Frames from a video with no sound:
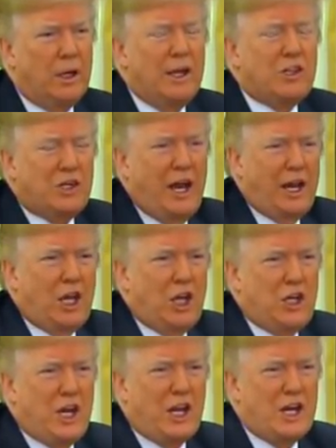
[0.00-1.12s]
It's
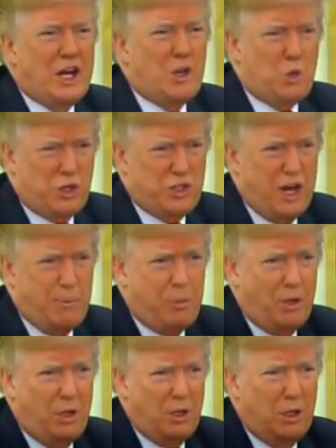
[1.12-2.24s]
like, take another
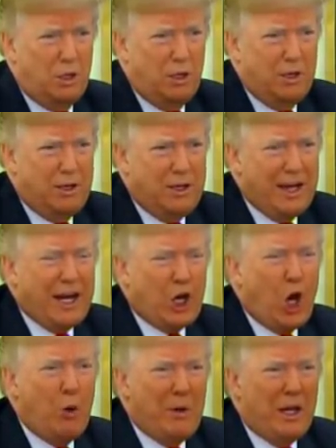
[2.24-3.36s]
example. Take
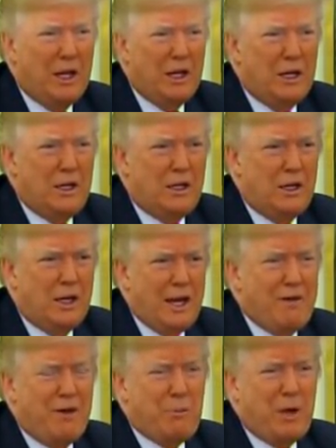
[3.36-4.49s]
Comey.
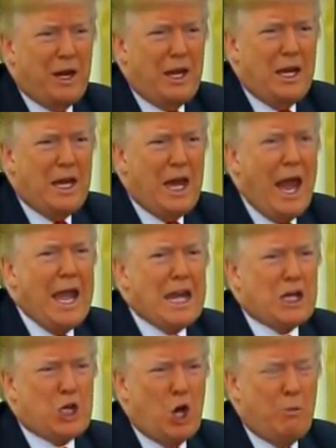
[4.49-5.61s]
Everybody
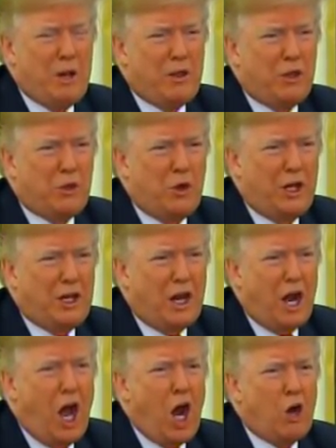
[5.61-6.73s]
hated Comey. They thought he did
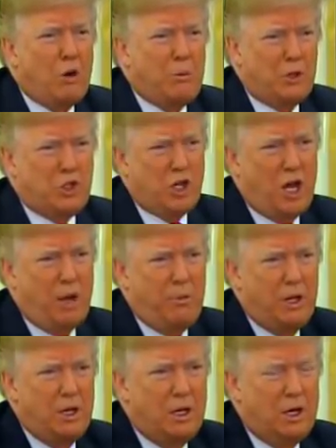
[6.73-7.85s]
a horrible
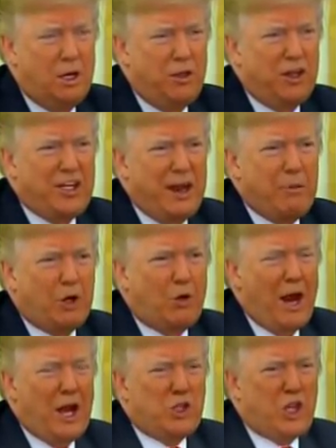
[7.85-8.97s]
job. The
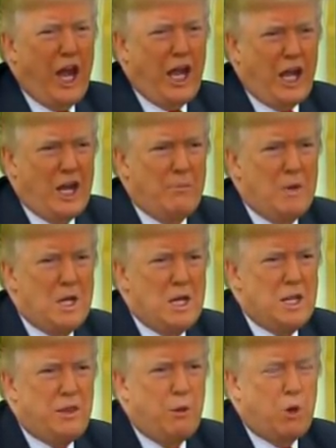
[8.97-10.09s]
Democrats hated him.
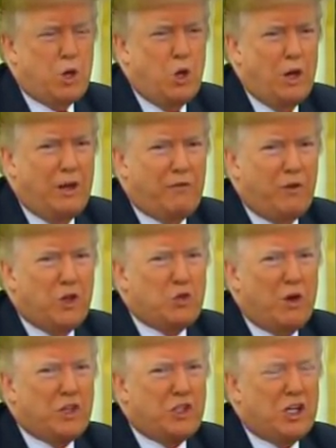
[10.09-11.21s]
They were calling for his
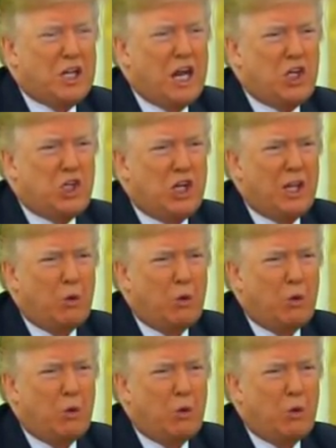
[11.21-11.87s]
resignation.